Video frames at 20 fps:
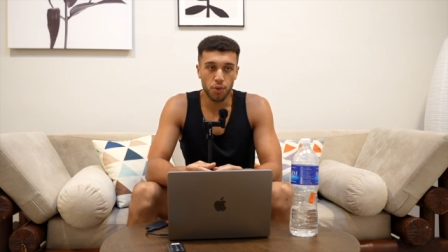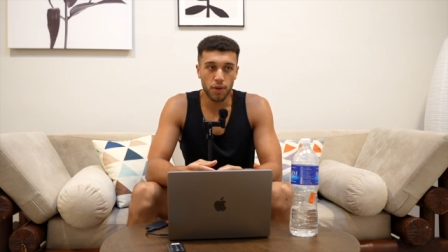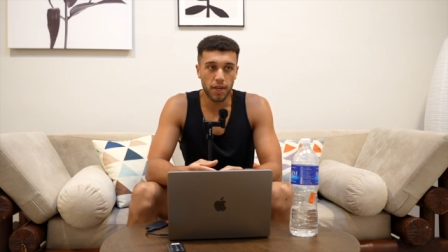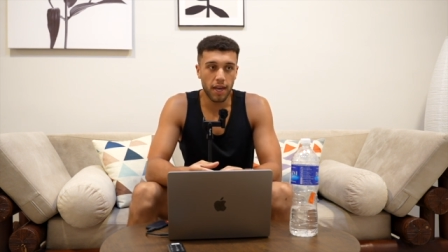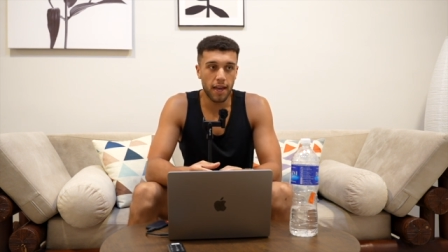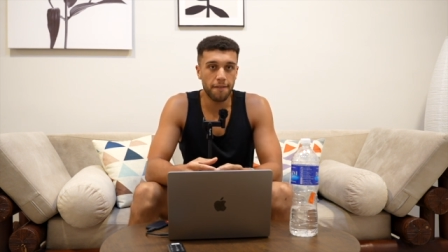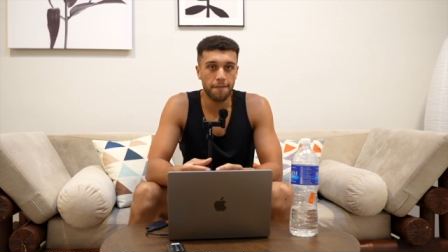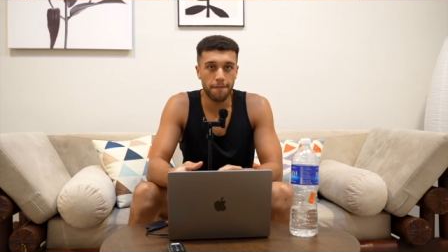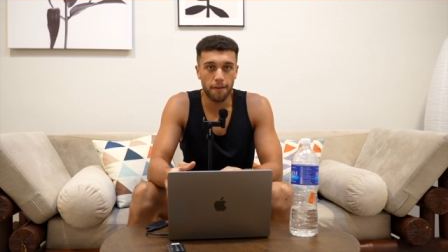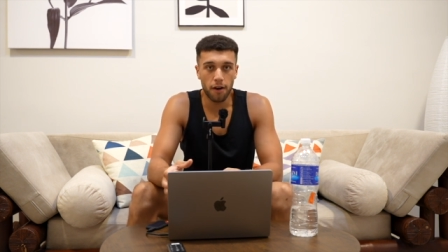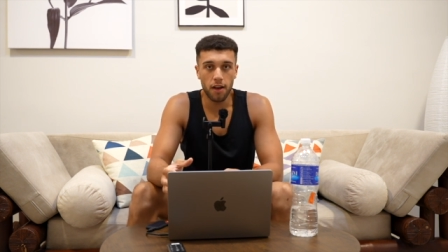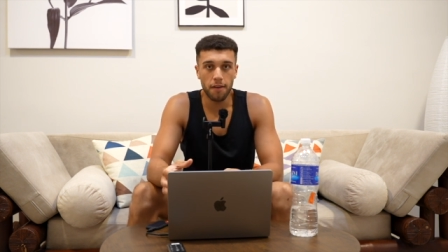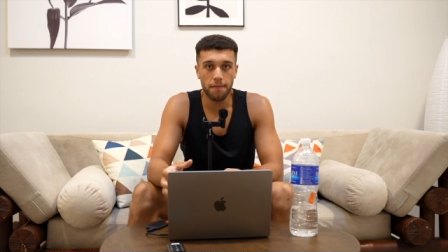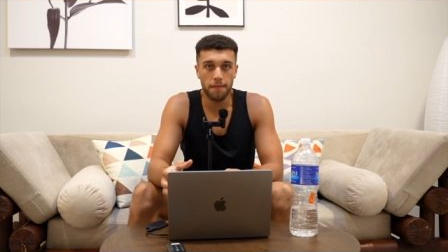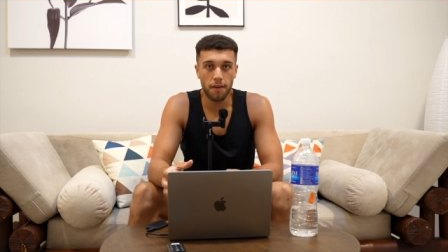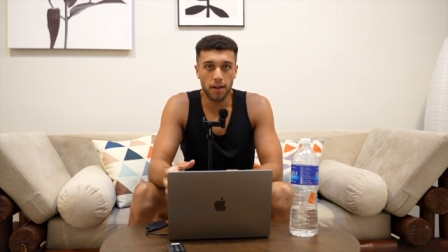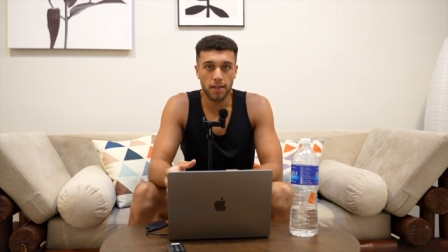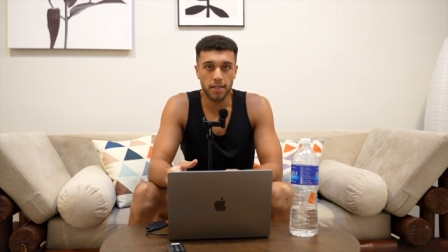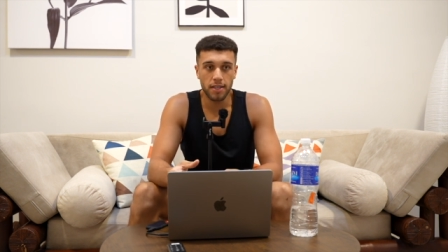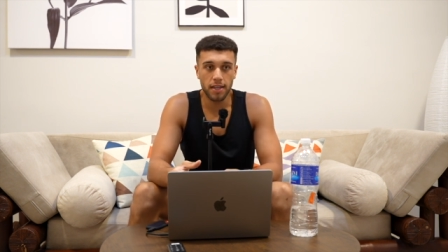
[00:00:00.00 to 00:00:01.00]
UK
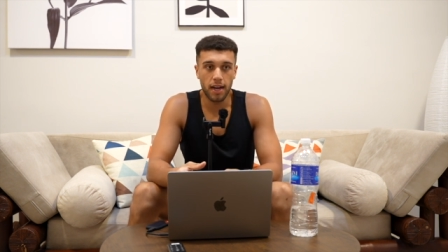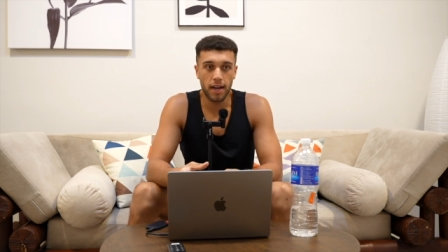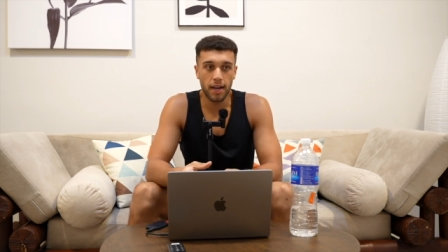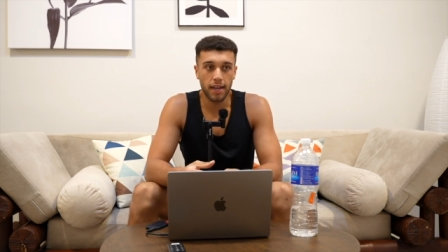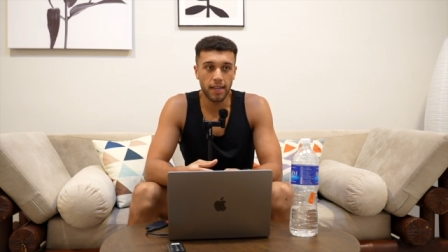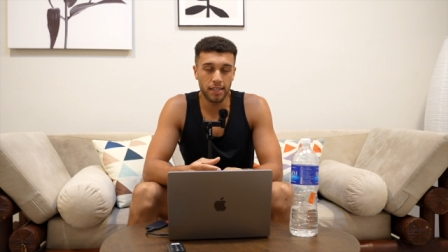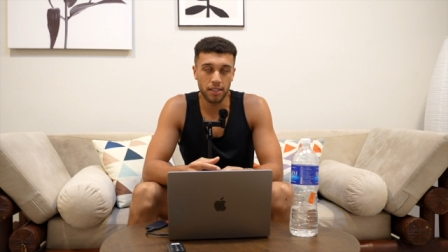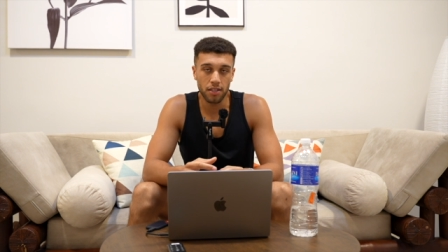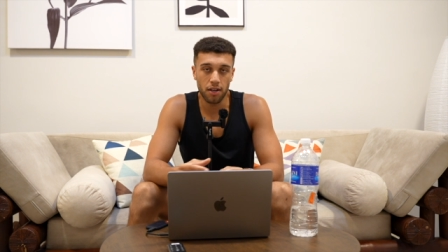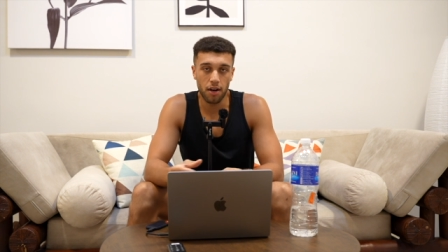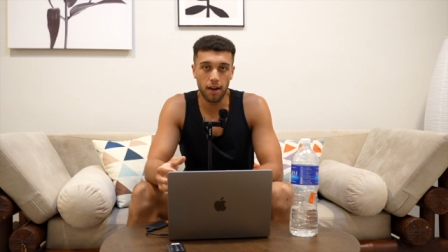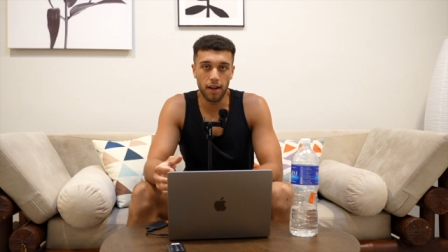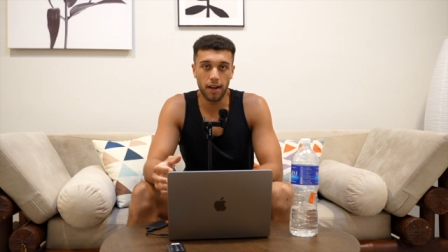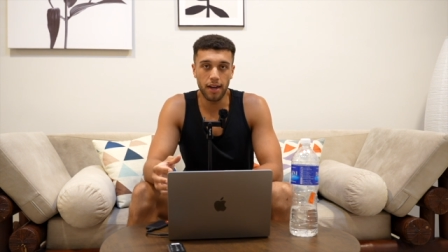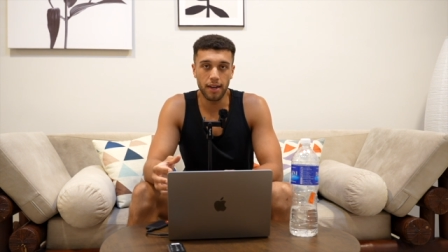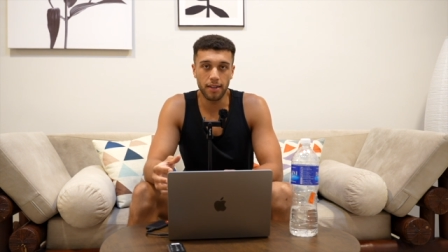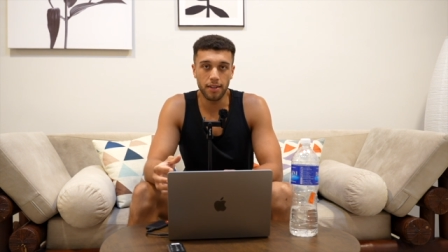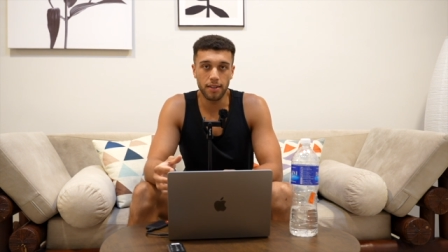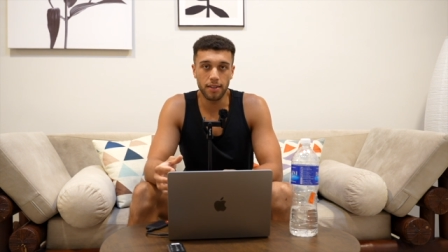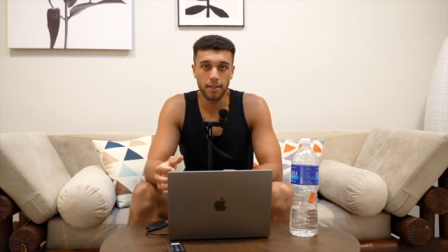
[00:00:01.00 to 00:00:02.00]
firefighter in
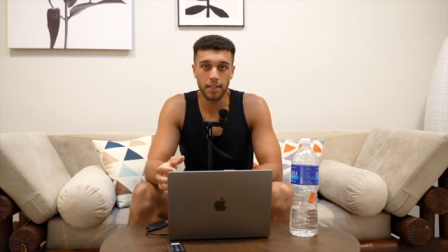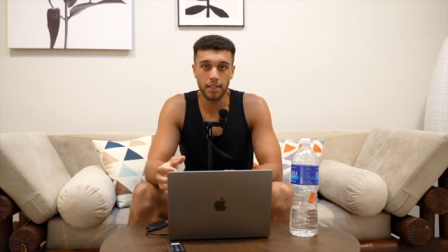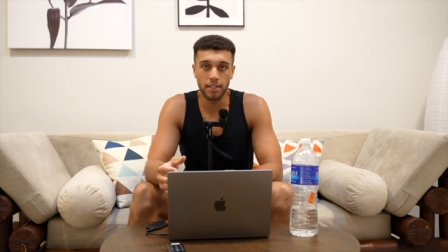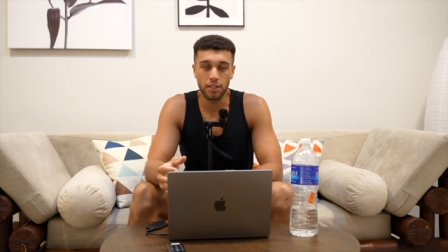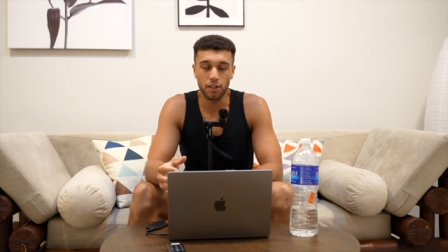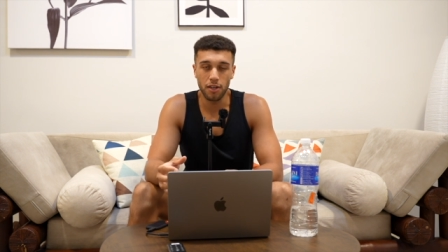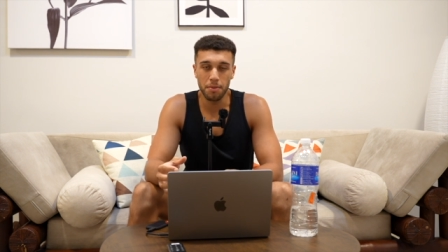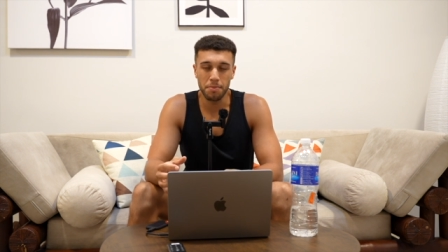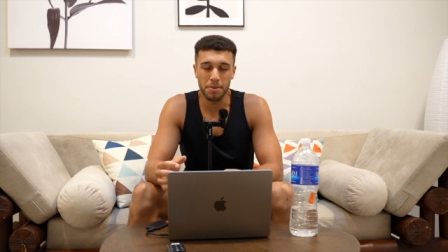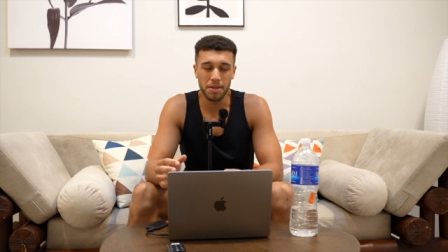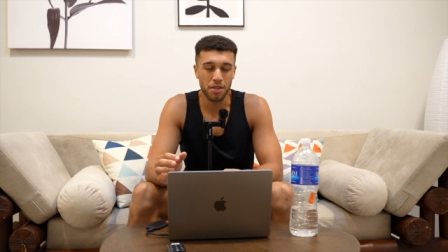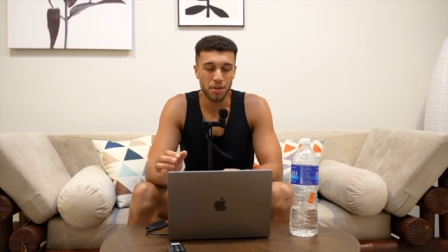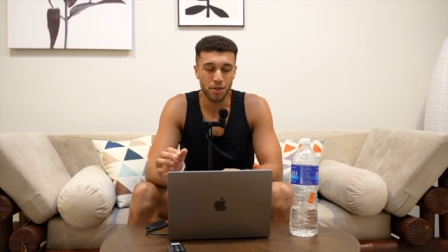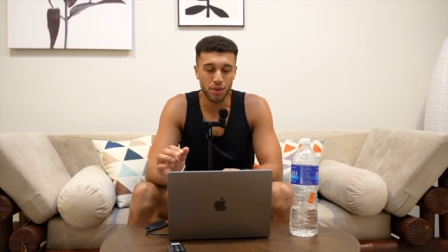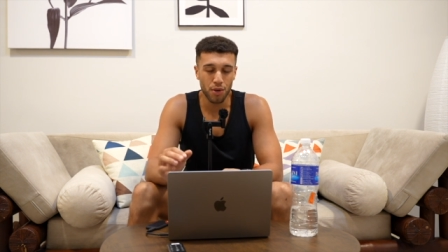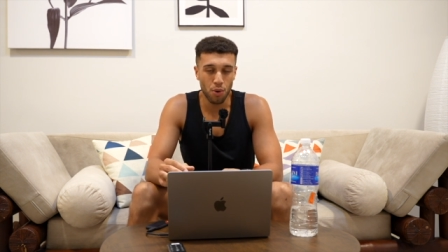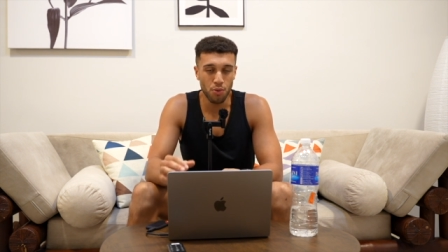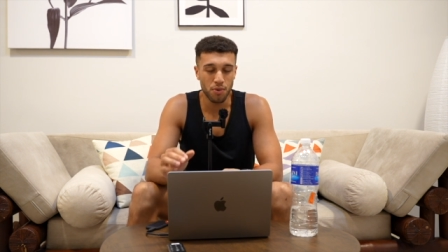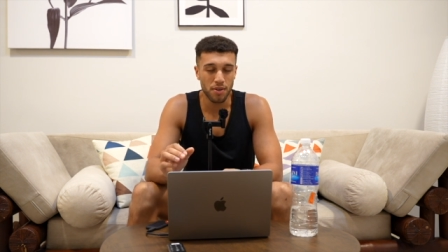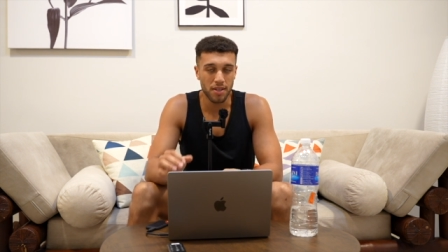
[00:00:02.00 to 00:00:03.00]
Thailand is going to be
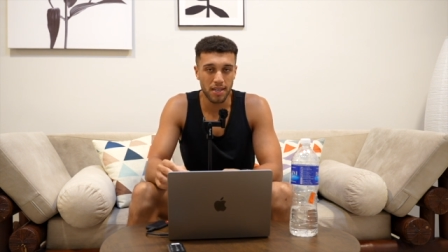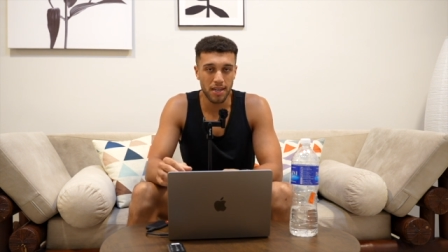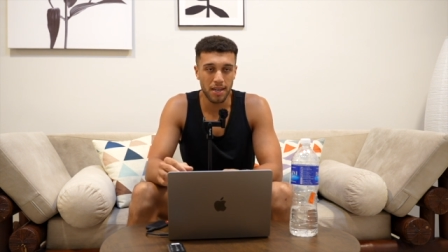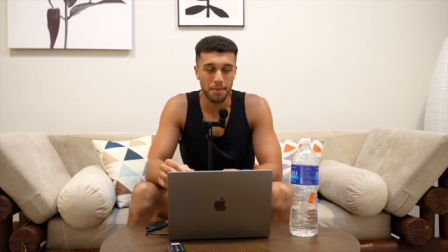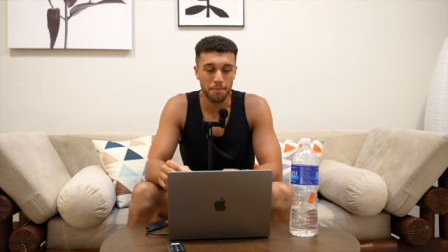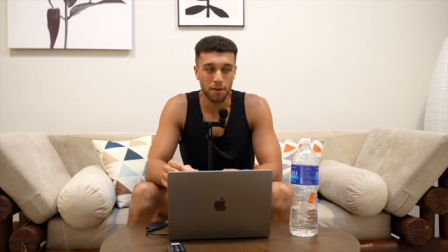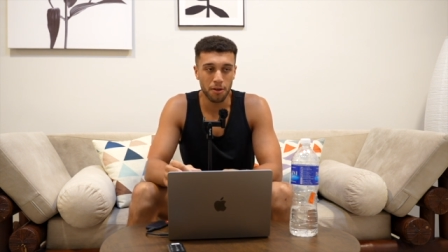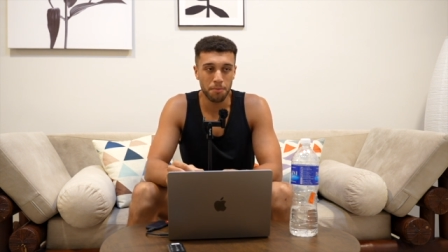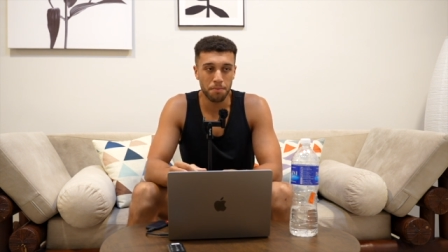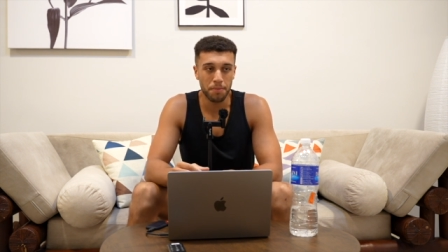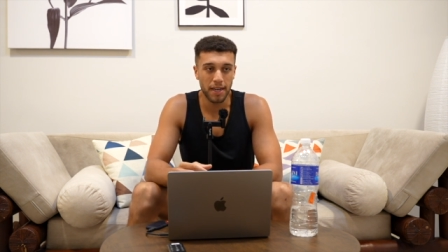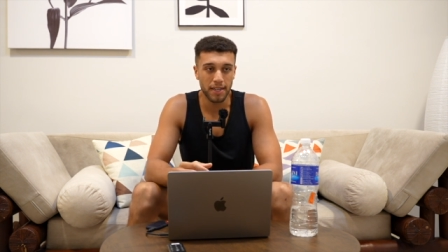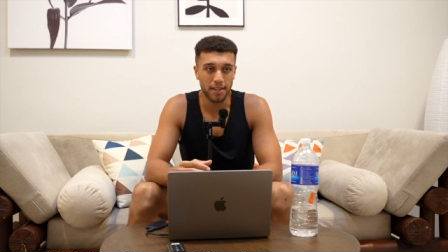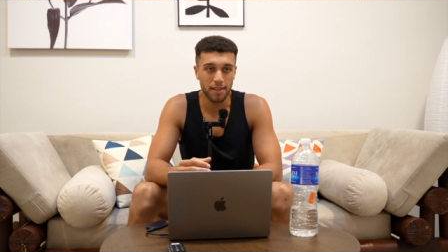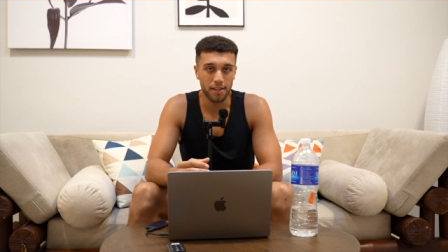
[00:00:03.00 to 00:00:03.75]
so slim compared